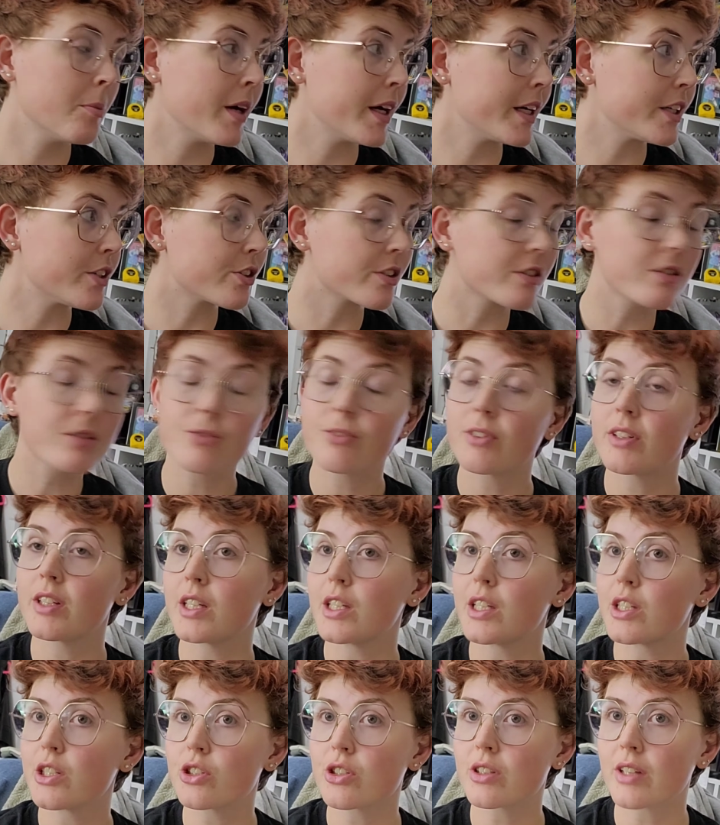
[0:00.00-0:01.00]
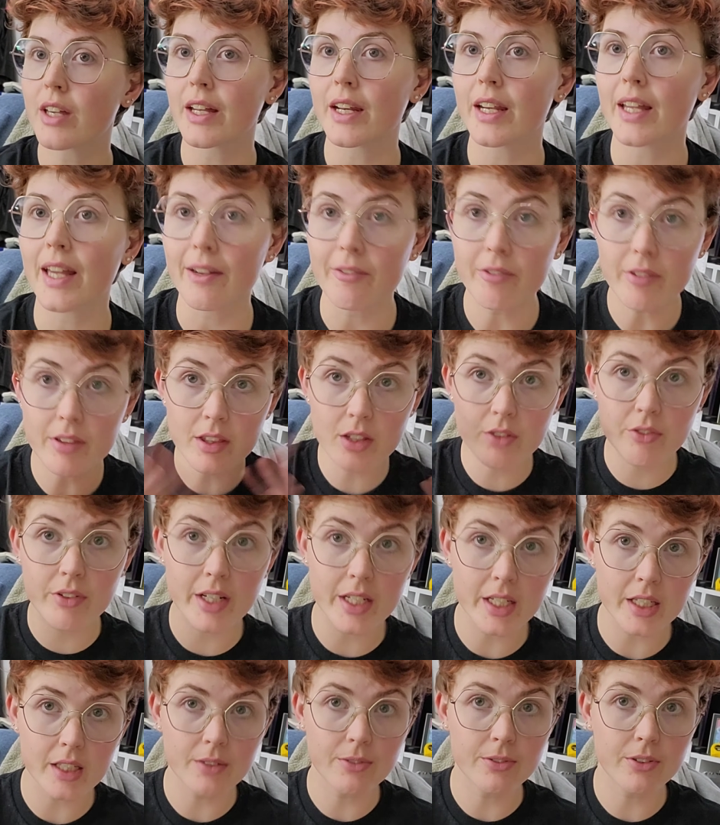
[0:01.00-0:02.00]
I just finished getting everything
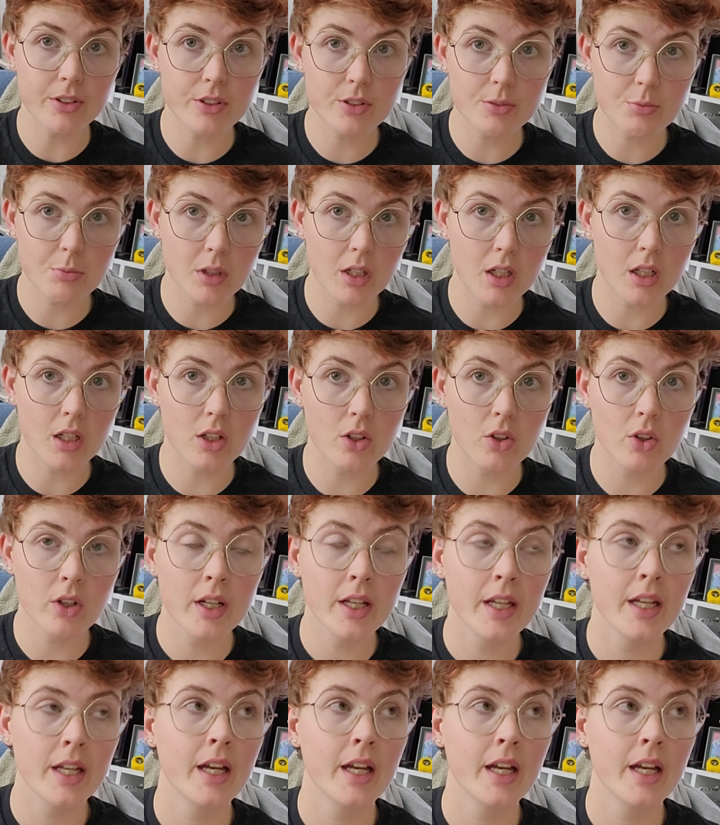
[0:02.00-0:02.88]
ready for tomorrow.